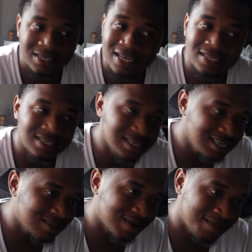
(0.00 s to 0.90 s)

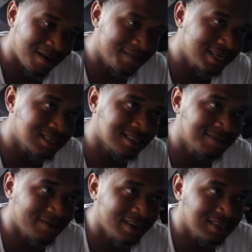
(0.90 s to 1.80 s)
Jay-Z is one of my biggest
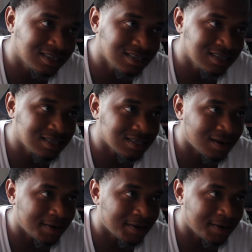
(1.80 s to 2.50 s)
inspirations.